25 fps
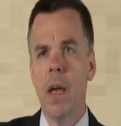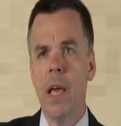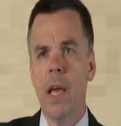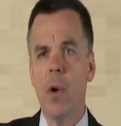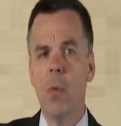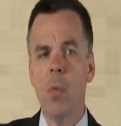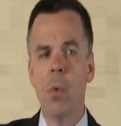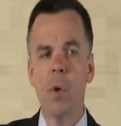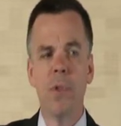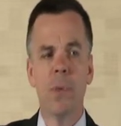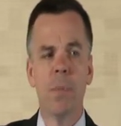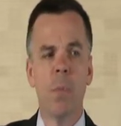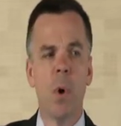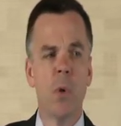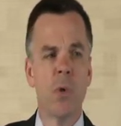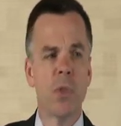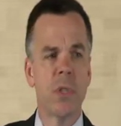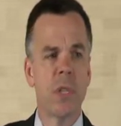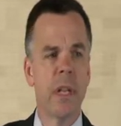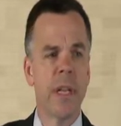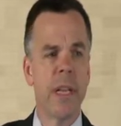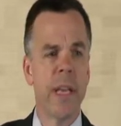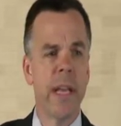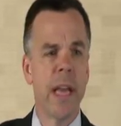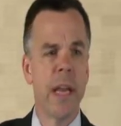it was
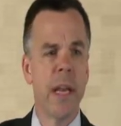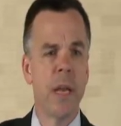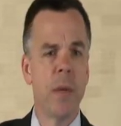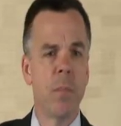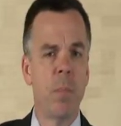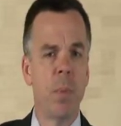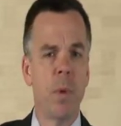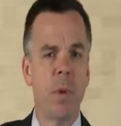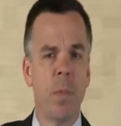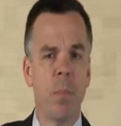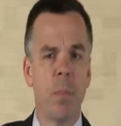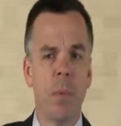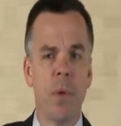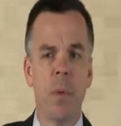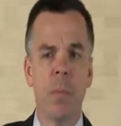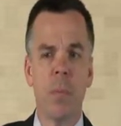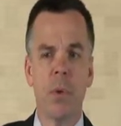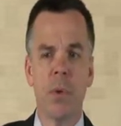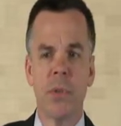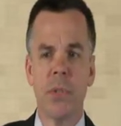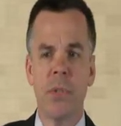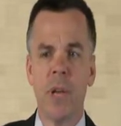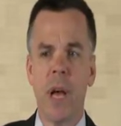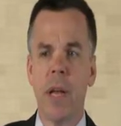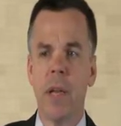mostly getting
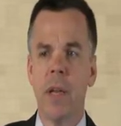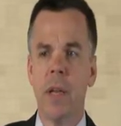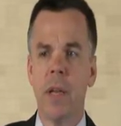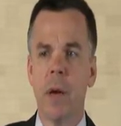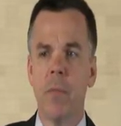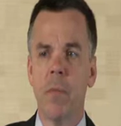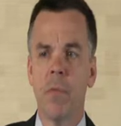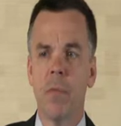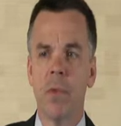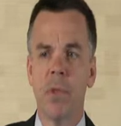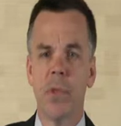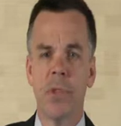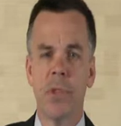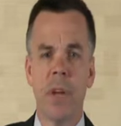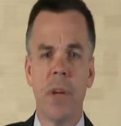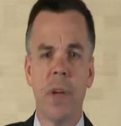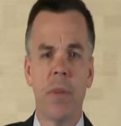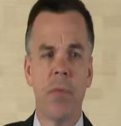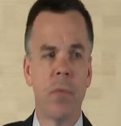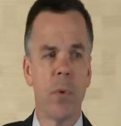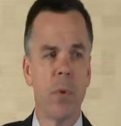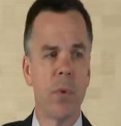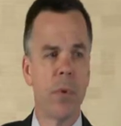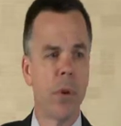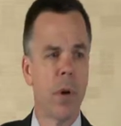people signed up for
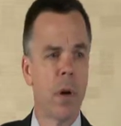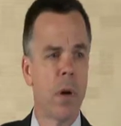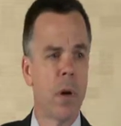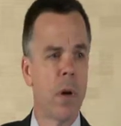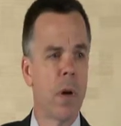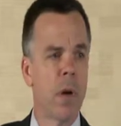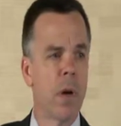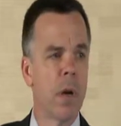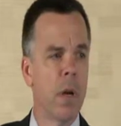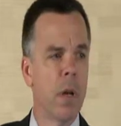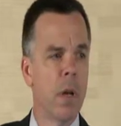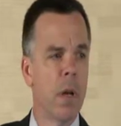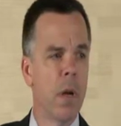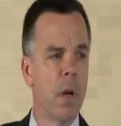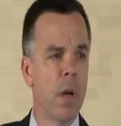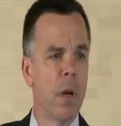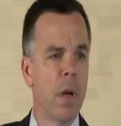Safe Return.